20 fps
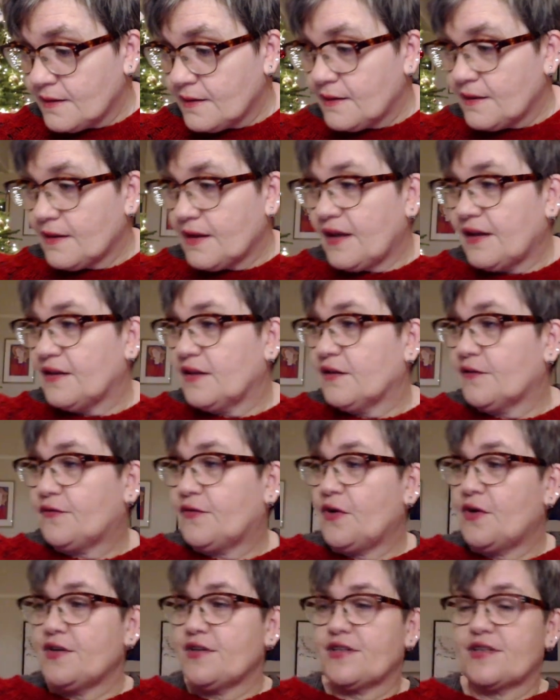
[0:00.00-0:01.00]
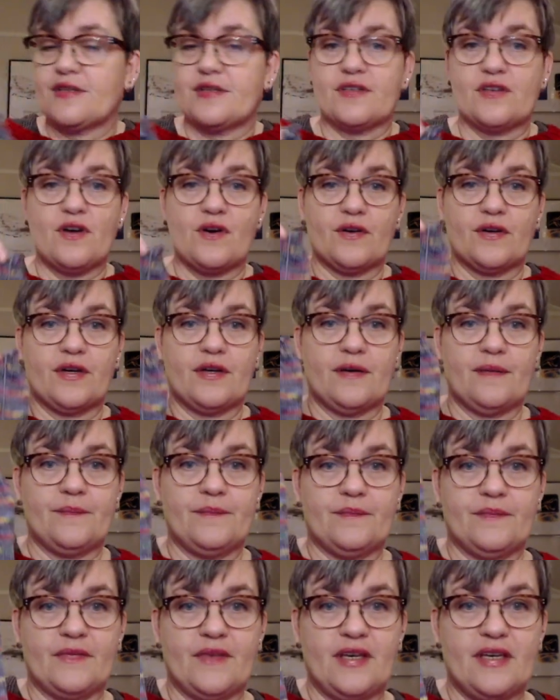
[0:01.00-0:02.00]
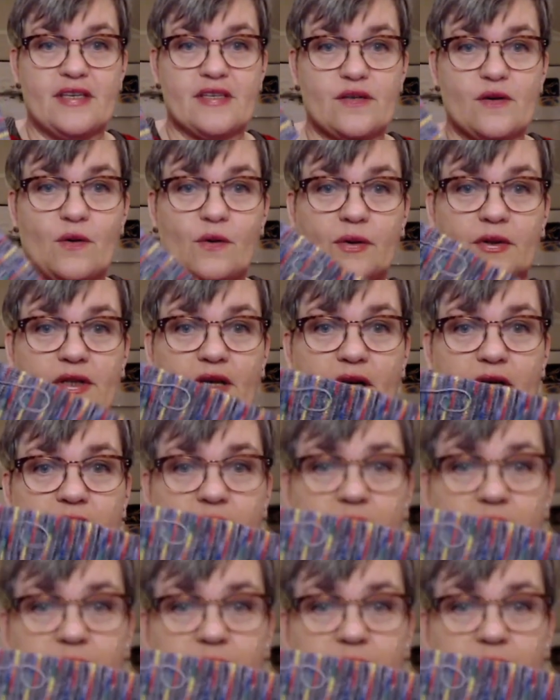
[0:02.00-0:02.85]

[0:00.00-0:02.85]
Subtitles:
and the first sock is all done,